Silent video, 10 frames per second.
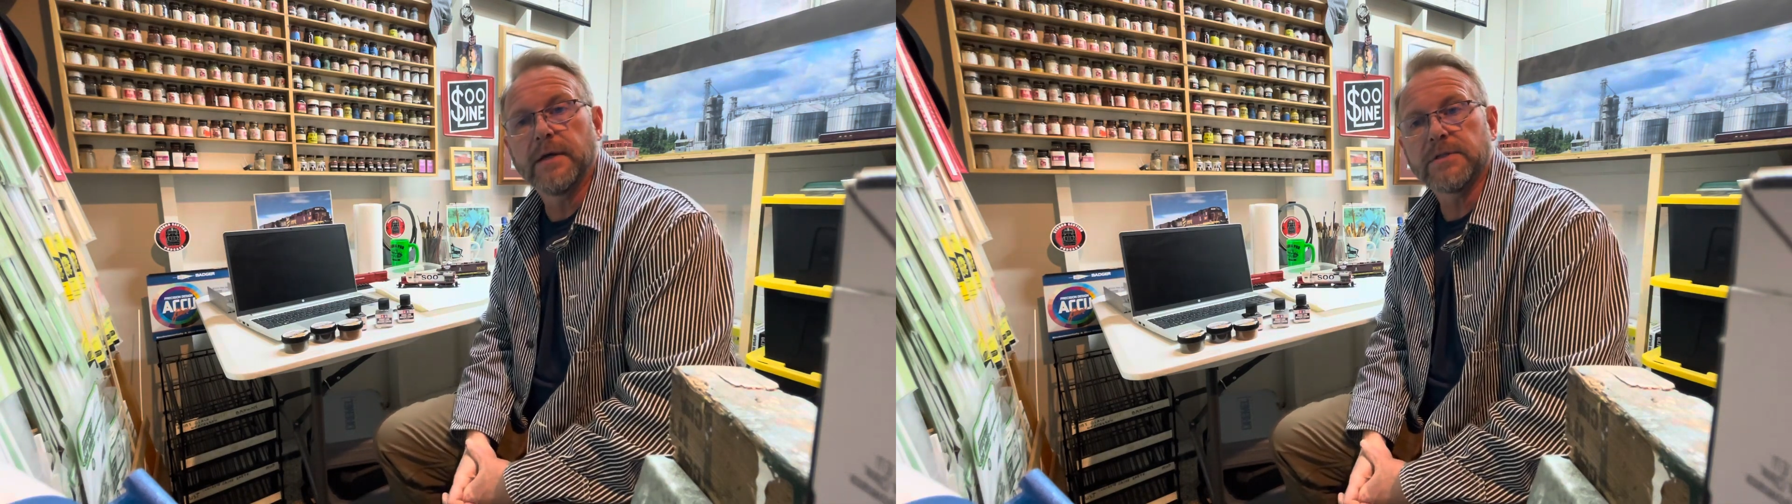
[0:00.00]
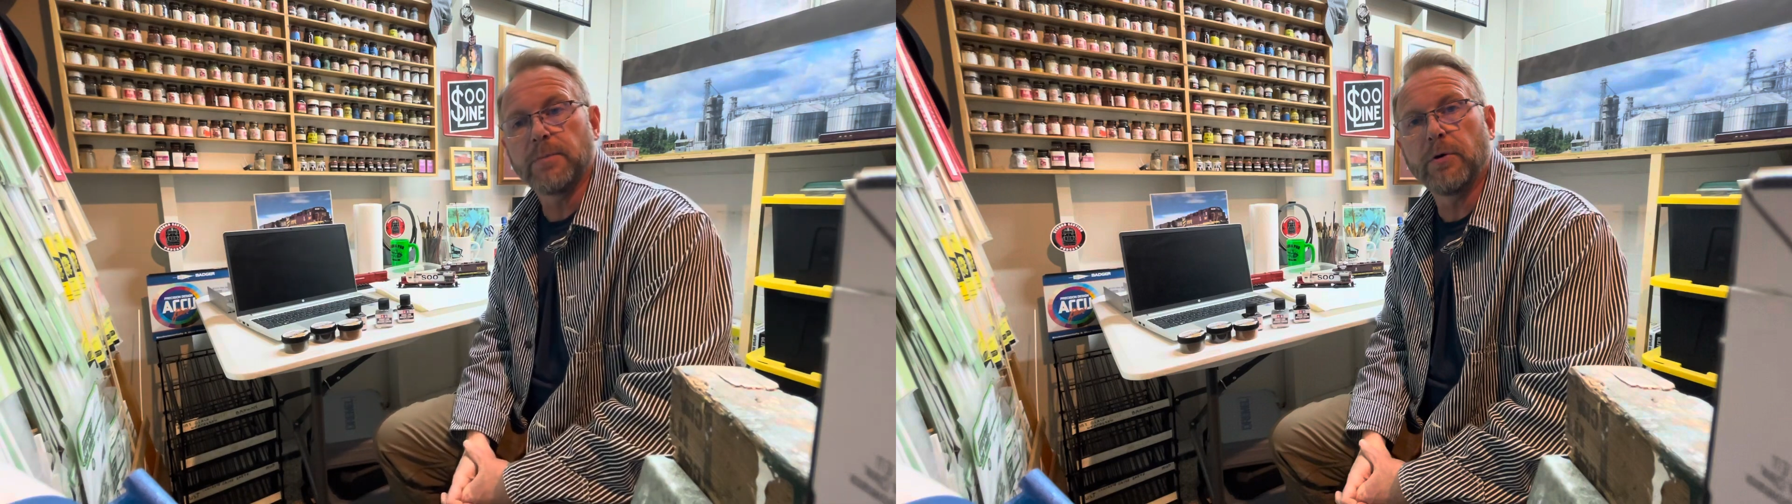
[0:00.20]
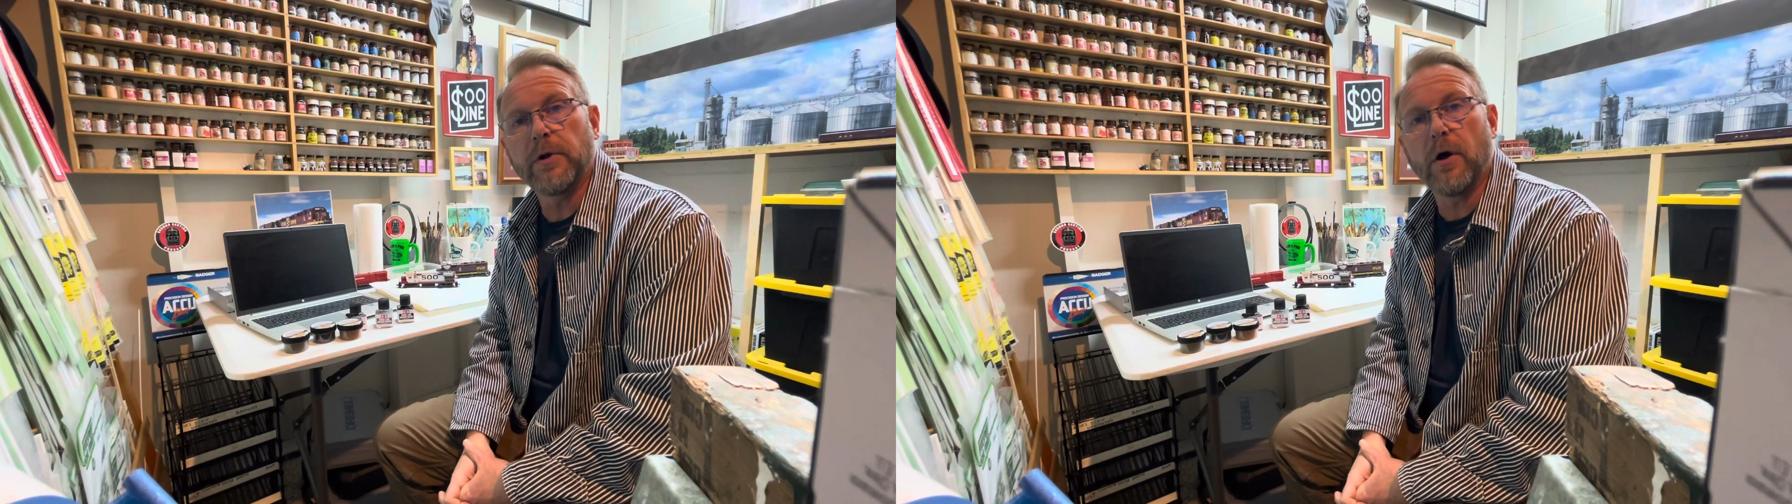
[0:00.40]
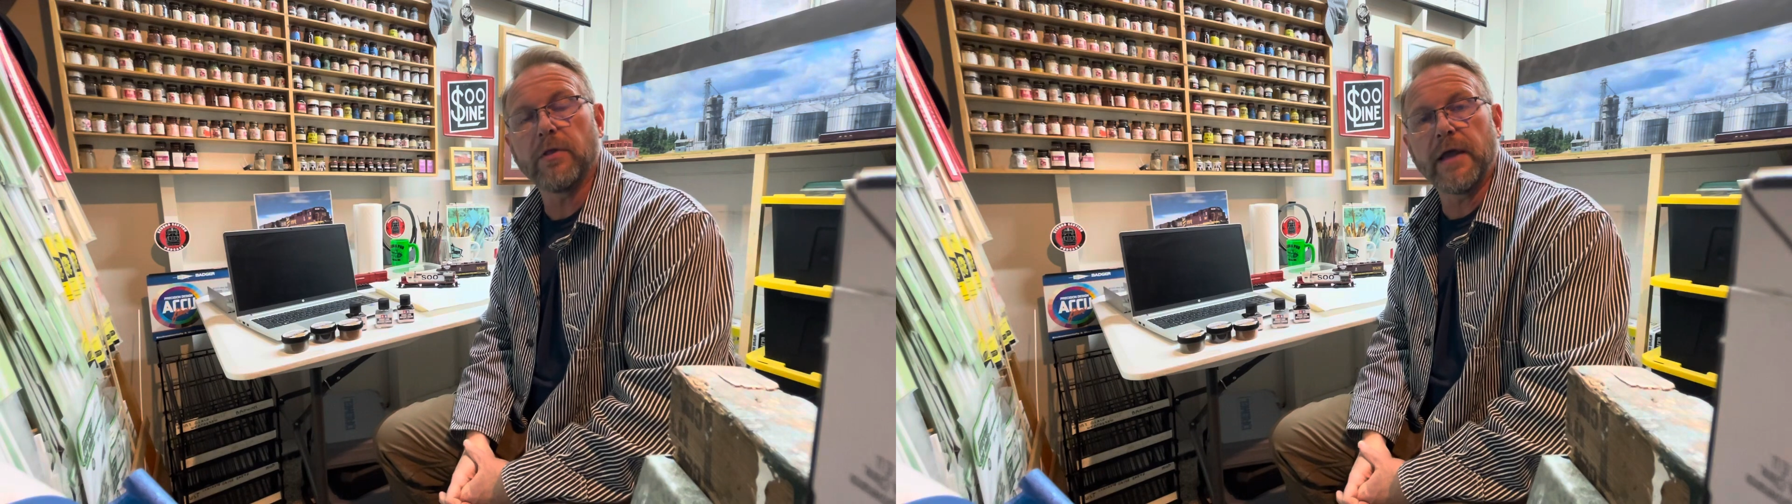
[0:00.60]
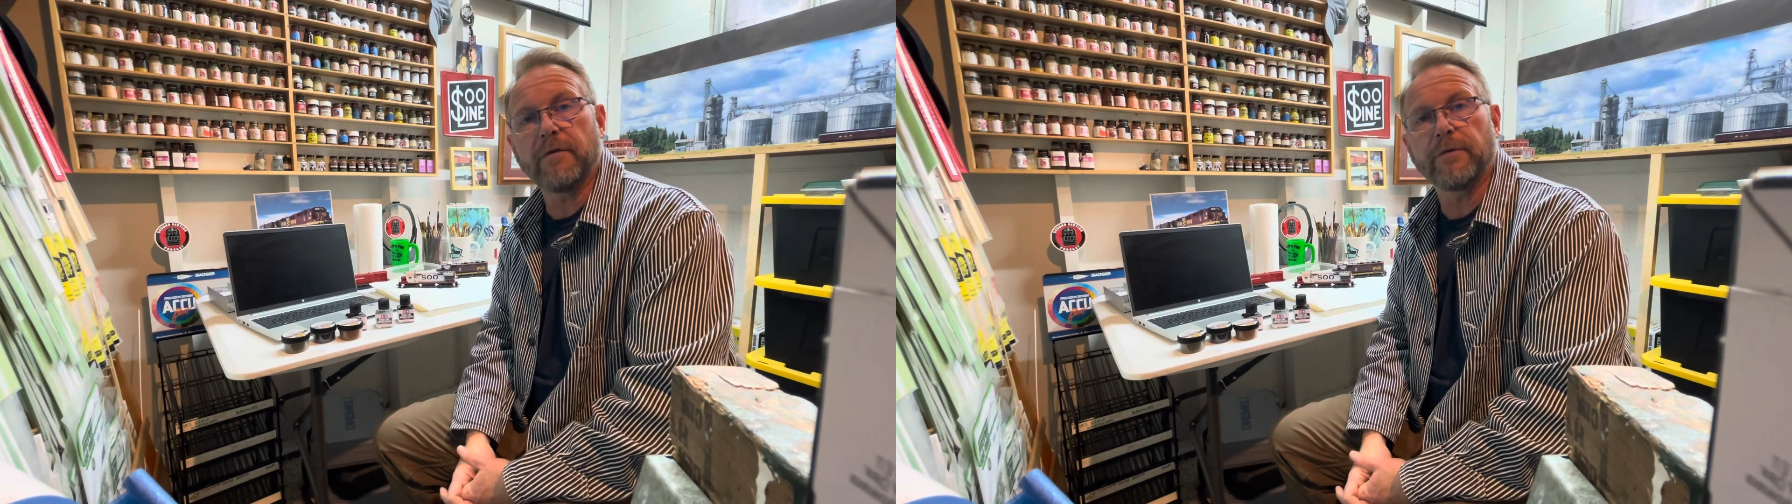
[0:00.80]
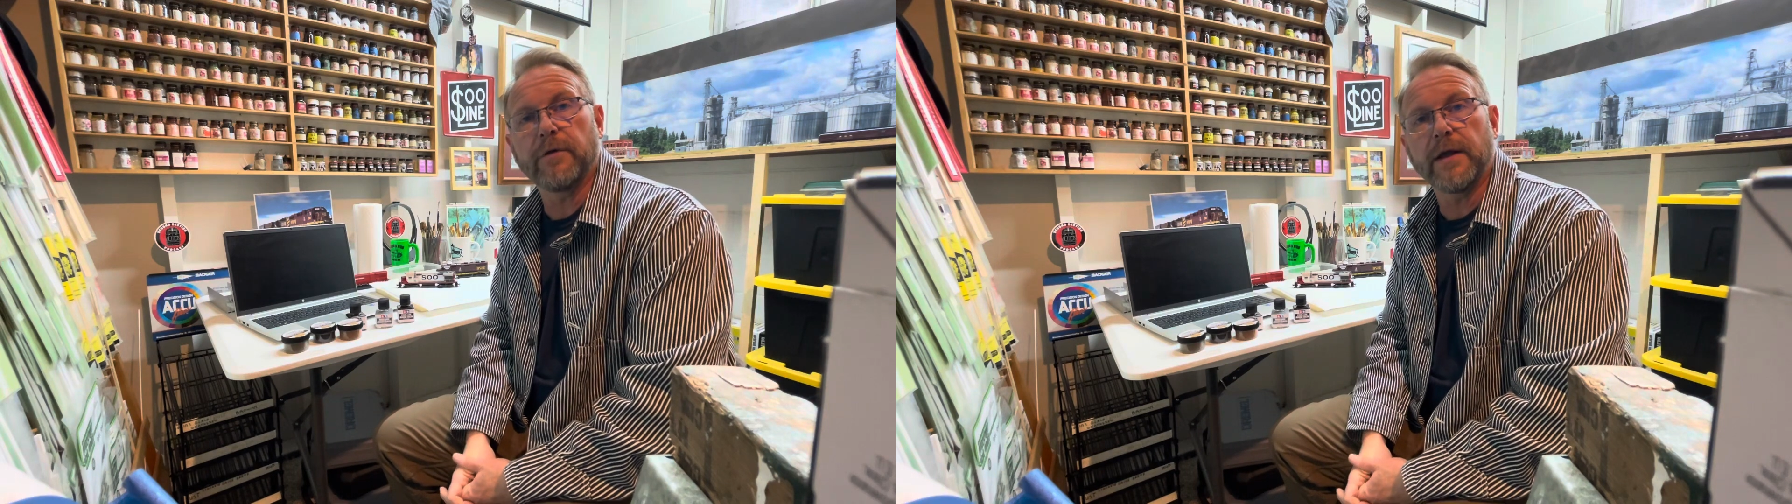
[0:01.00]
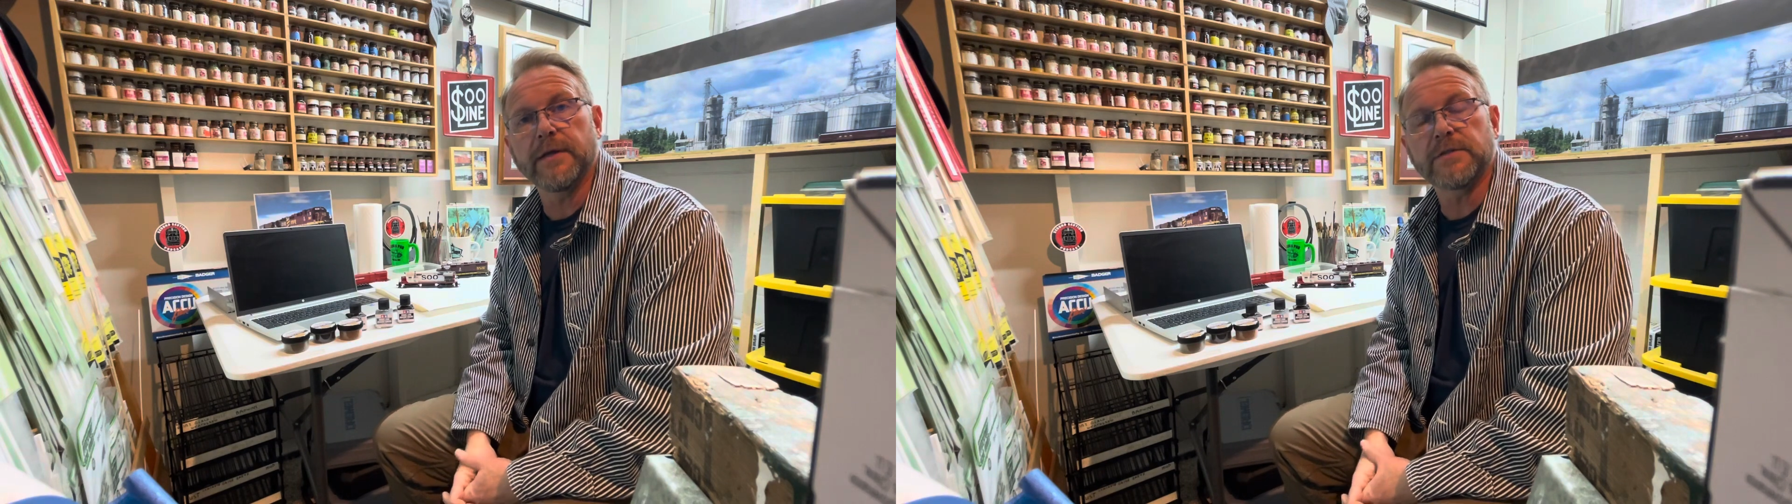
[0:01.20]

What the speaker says: put all the effort in,